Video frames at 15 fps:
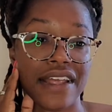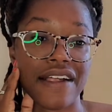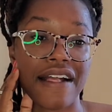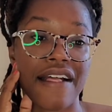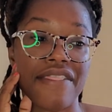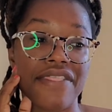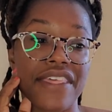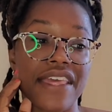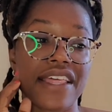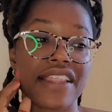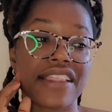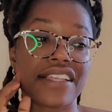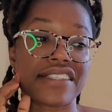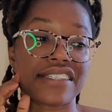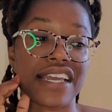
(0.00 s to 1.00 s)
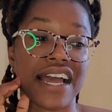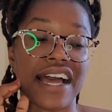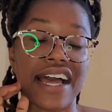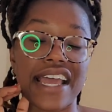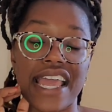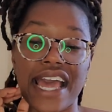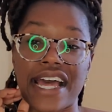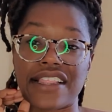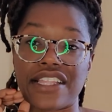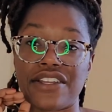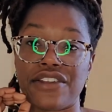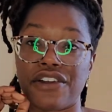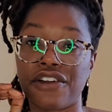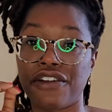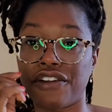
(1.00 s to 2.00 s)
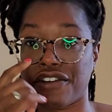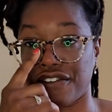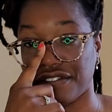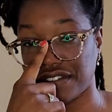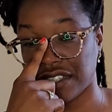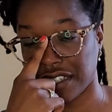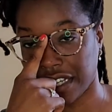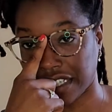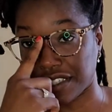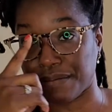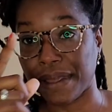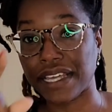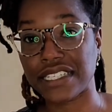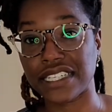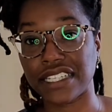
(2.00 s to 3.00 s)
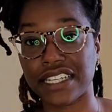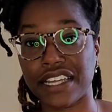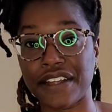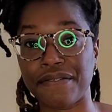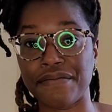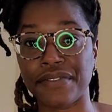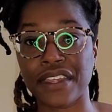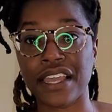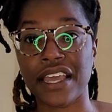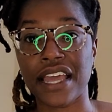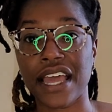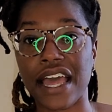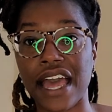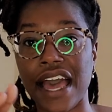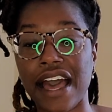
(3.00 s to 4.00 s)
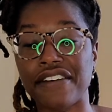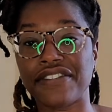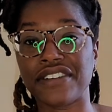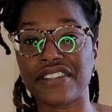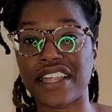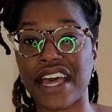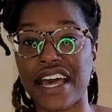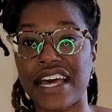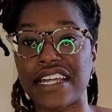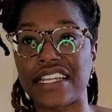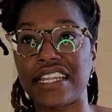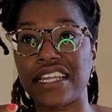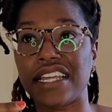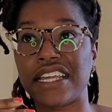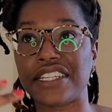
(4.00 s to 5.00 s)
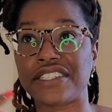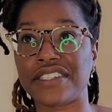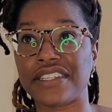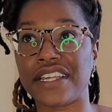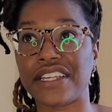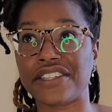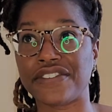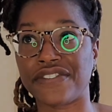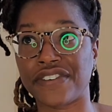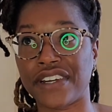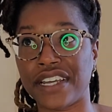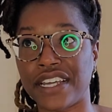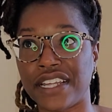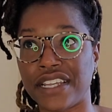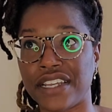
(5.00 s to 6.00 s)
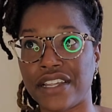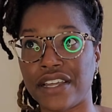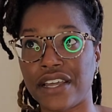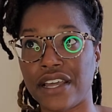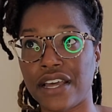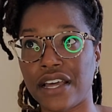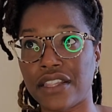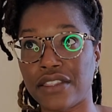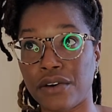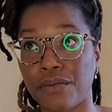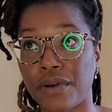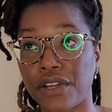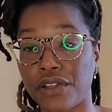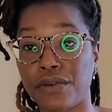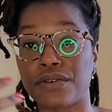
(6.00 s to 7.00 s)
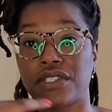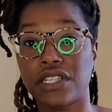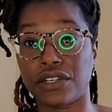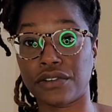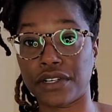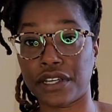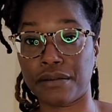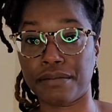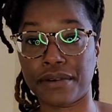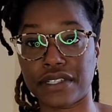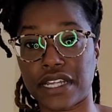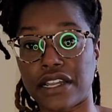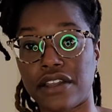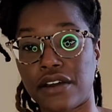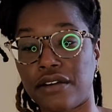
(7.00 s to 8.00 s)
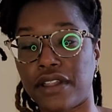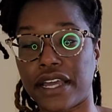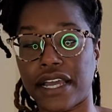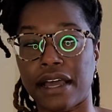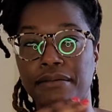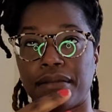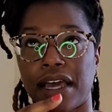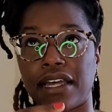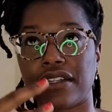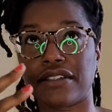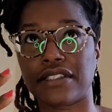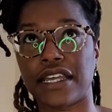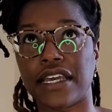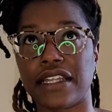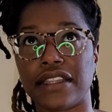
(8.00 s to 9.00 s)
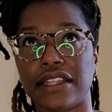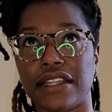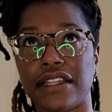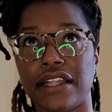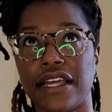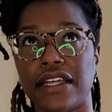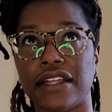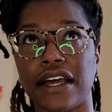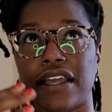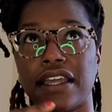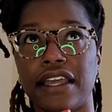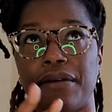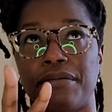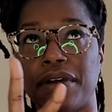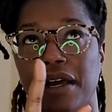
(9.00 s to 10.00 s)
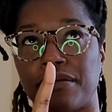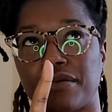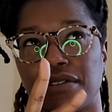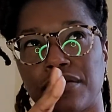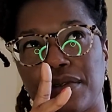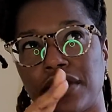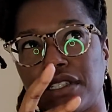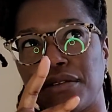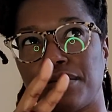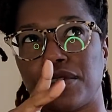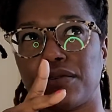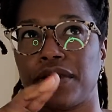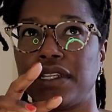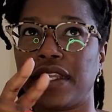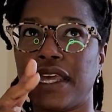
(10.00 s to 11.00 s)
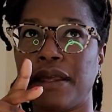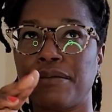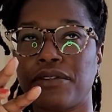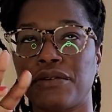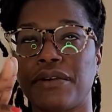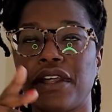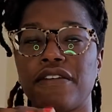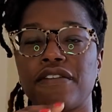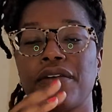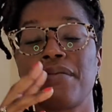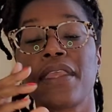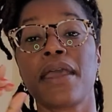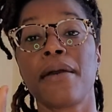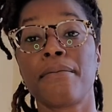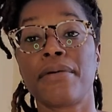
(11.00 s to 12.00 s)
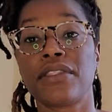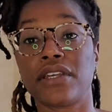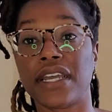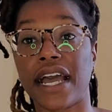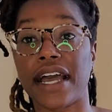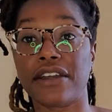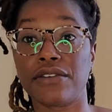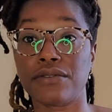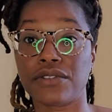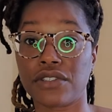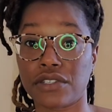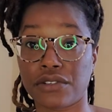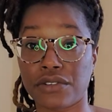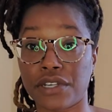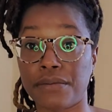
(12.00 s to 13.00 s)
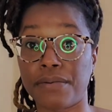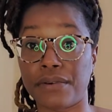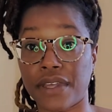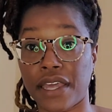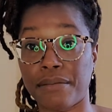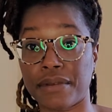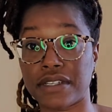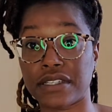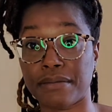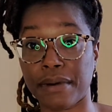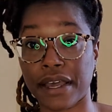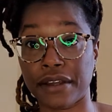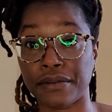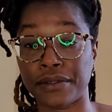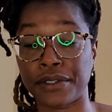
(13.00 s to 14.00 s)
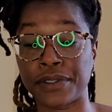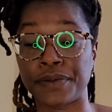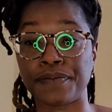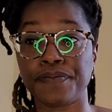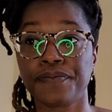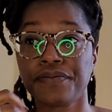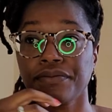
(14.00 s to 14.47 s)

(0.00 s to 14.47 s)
and then this guy had the nerve to, like, 'cause basically after that his friend the one who was the creep, because I know like I'm not saying that, like I'm switching between names or whatever, but the guy who was the creep who came into my room,